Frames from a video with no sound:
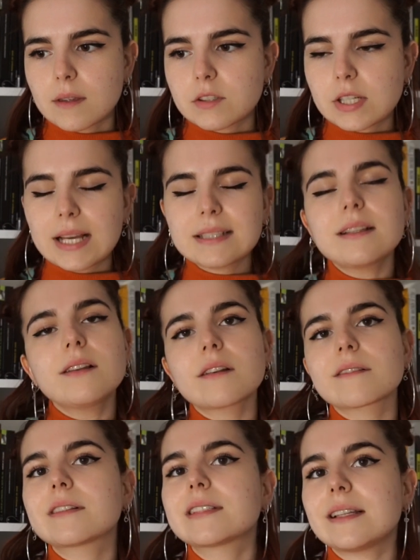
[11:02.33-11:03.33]
she has a
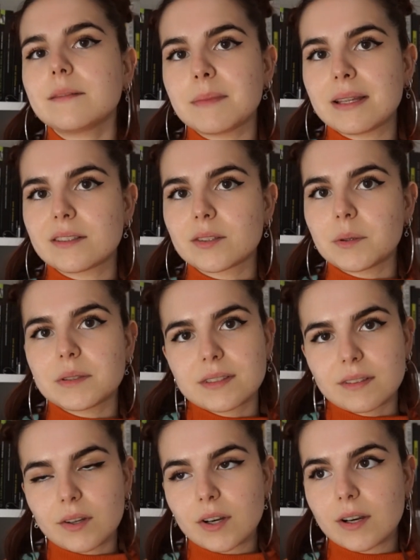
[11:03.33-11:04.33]
lot of resentment
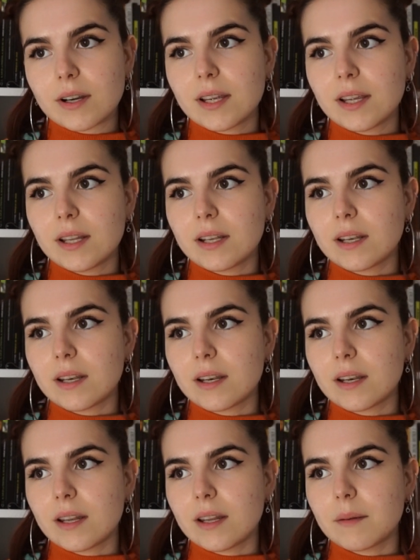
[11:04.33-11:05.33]
towards her,
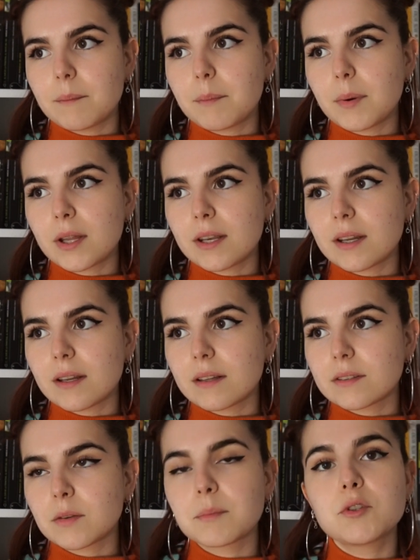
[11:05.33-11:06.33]
but
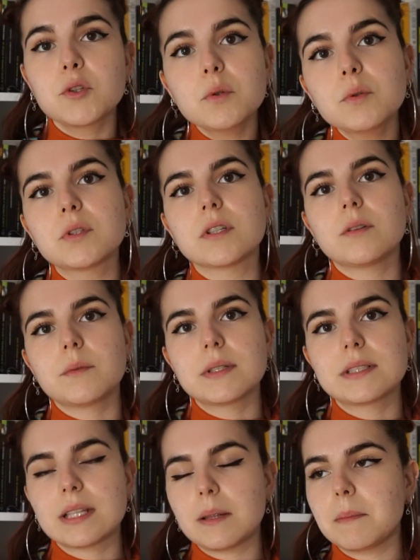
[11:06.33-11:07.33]
subdued
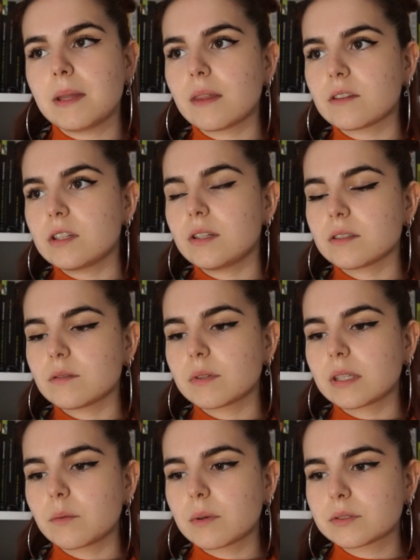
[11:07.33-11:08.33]
resentment that she doesn't
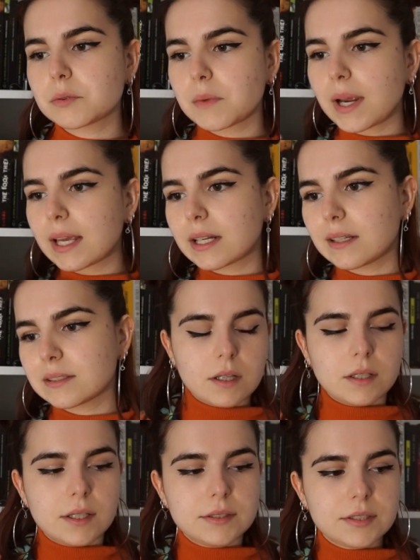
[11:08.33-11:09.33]
really want to recognize
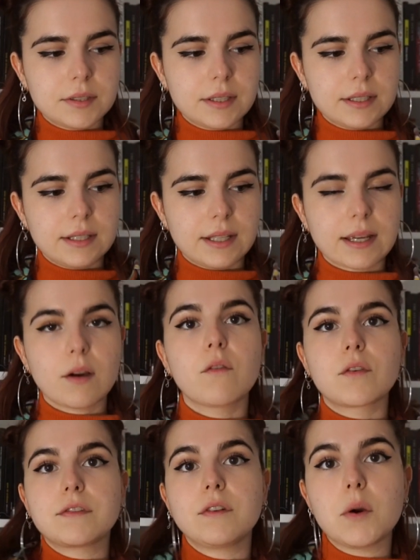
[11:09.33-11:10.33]
until it like
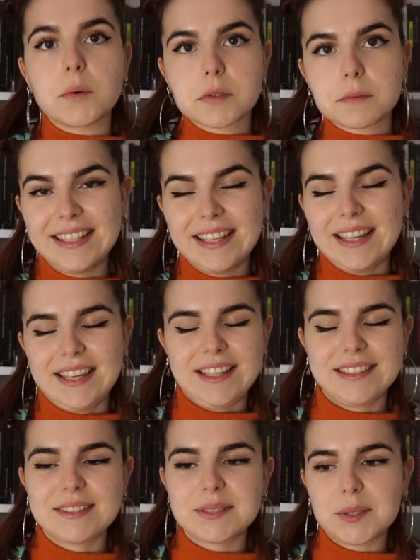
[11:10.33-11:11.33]
overflows. And
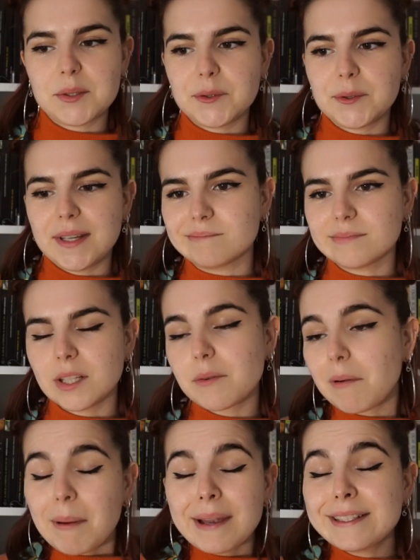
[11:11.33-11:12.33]
so it
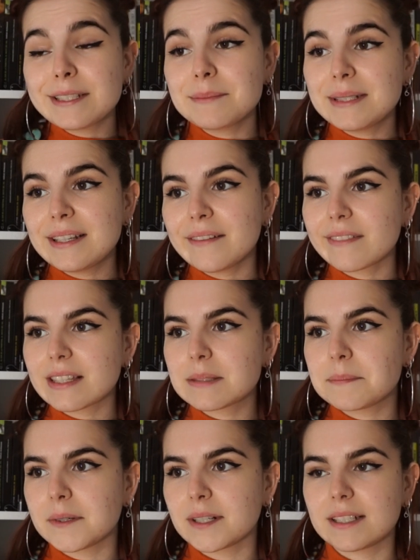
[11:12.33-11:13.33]
reminded me of this
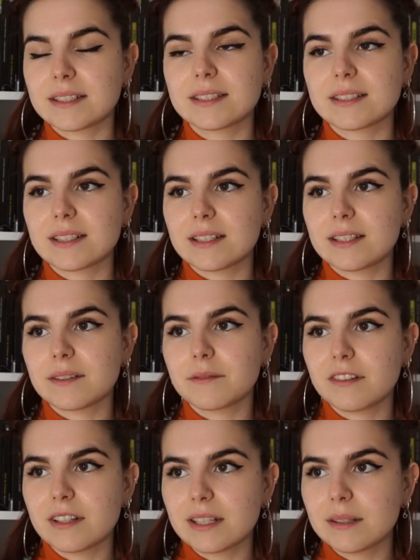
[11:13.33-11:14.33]
book. It's
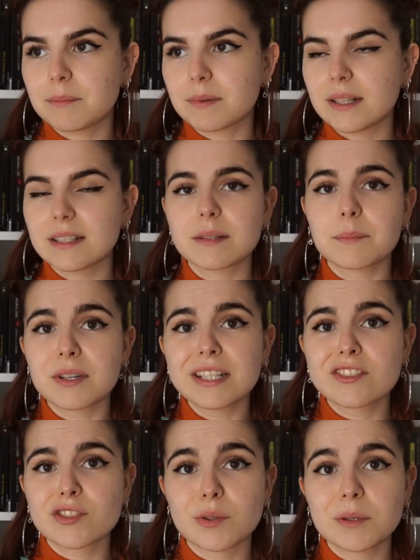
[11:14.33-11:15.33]
a pretty
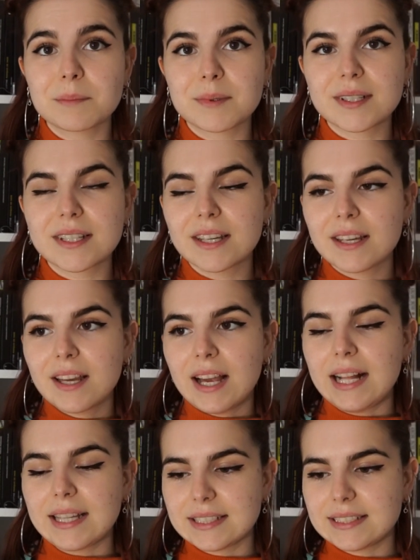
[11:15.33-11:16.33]
short book.
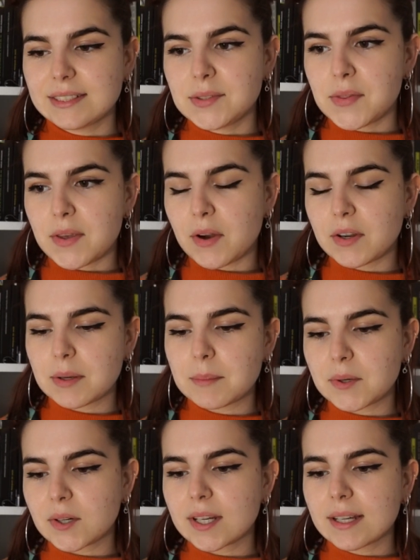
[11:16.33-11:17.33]
I listened to the
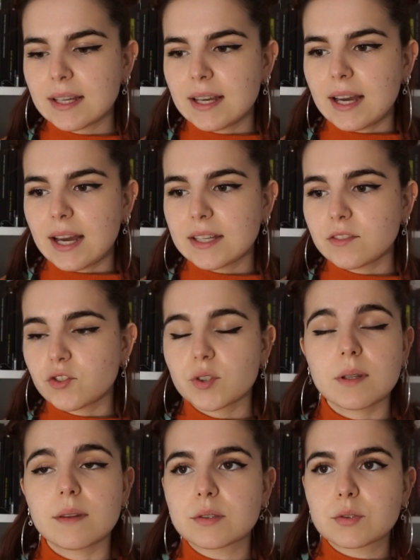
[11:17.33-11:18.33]
audiobook. I
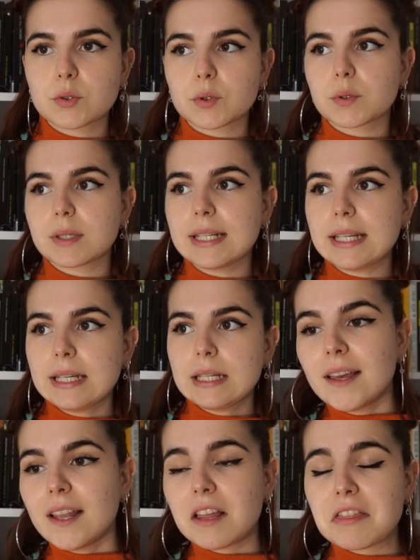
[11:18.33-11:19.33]
enjoyed the story,
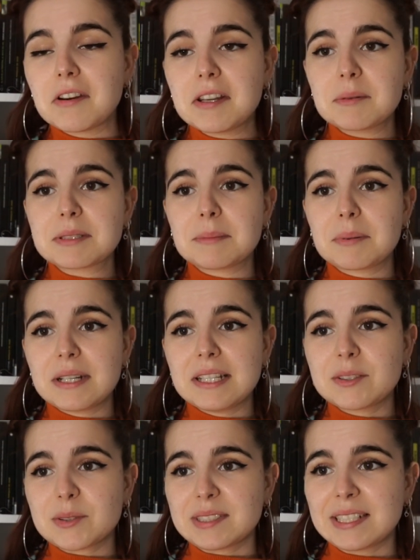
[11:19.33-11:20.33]
and I thought it was a pretty
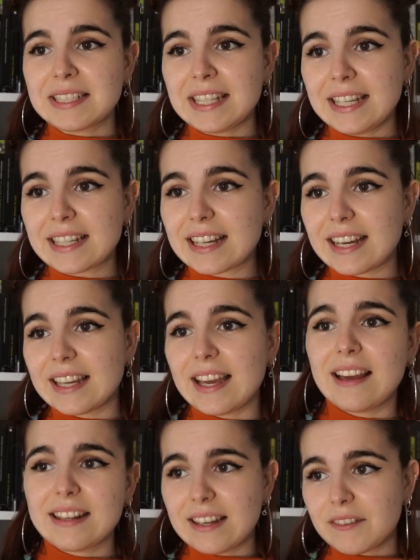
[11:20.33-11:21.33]
interesting take. I
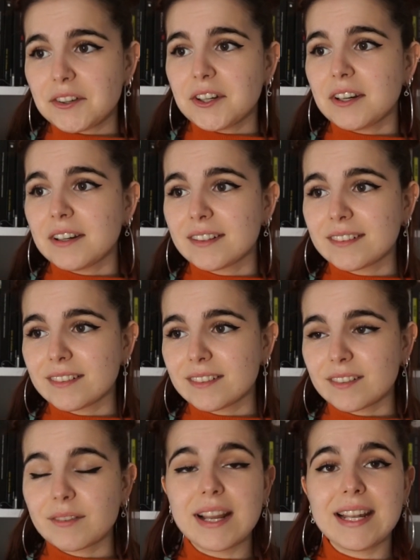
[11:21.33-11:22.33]
had never
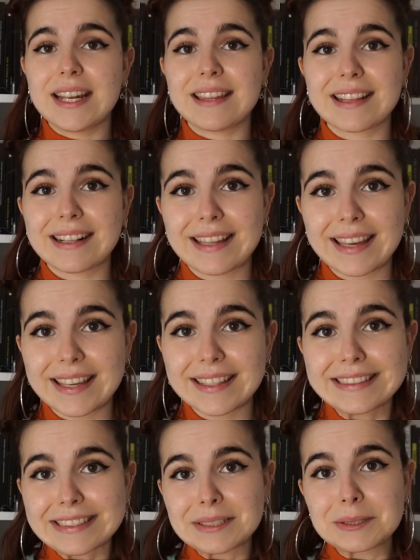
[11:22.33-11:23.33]
read anything like it,
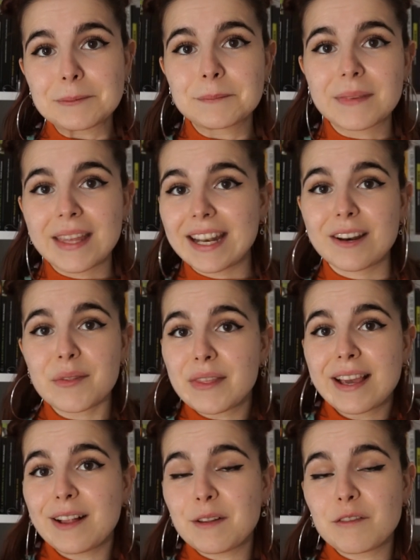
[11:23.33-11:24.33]
and I don't
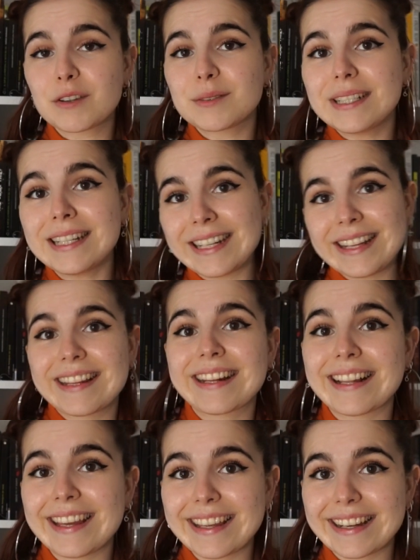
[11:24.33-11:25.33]
think I'll ever read anything
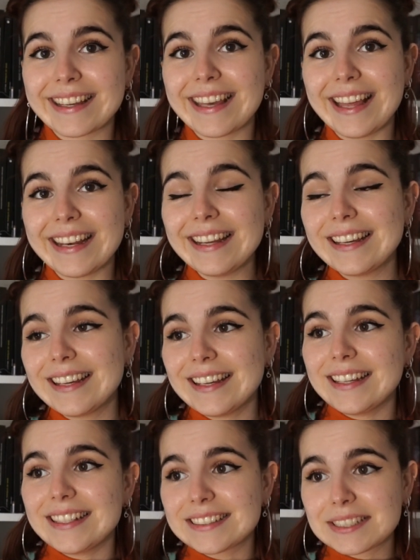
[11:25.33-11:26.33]
like it again.
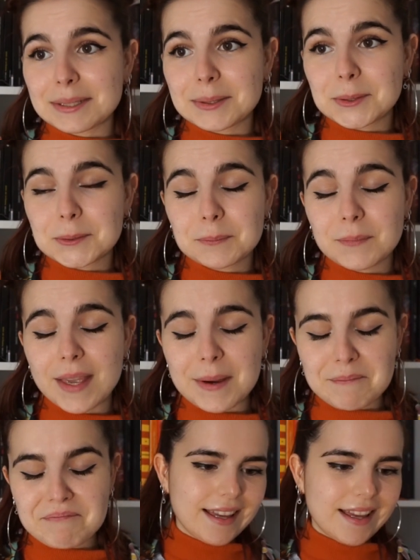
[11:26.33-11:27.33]
And so yeah.
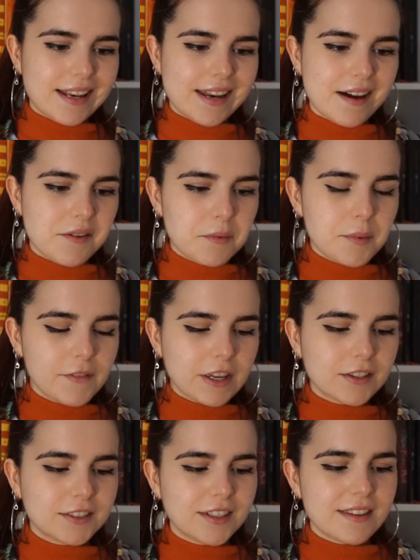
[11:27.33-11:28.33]
Now moving
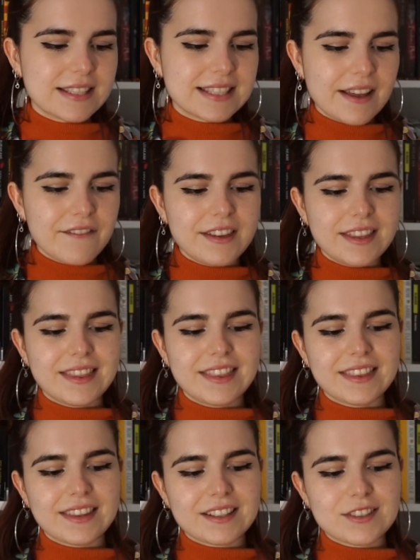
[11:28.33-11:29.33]
on to the 7th
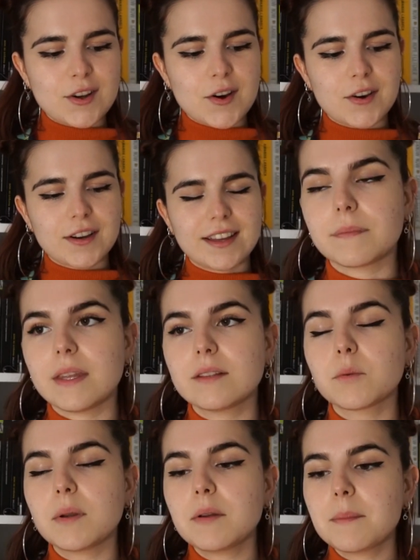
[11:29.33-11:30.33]
song. It's
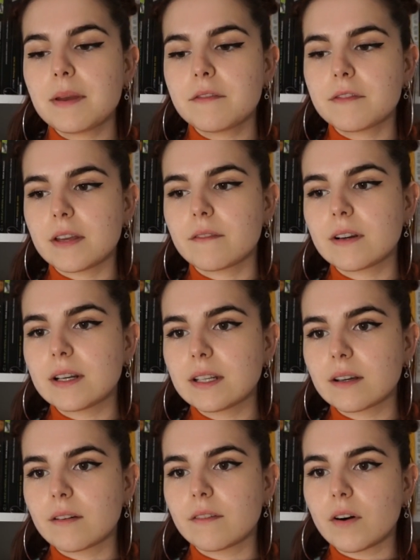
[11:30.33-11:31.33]
one of my favorite
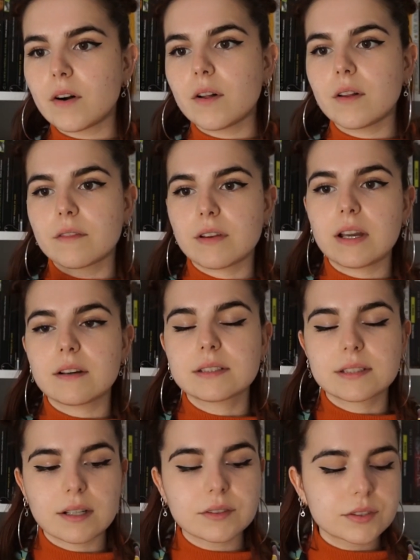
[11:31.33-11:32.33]
of all of Harry
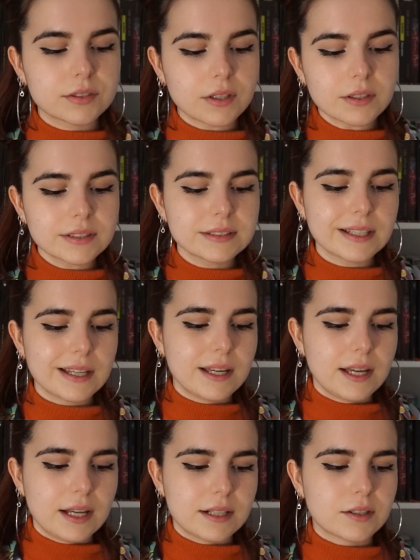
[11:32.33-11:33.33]
Styles' songs.
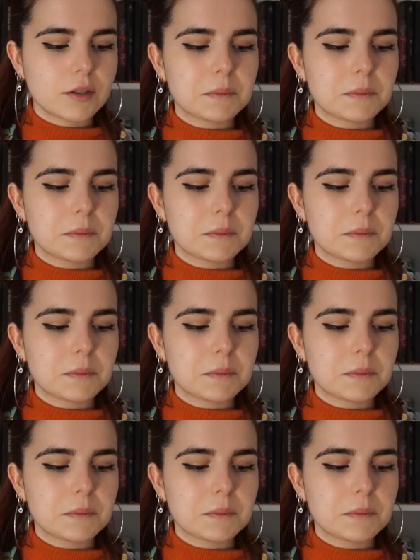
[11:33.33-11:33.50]
It's called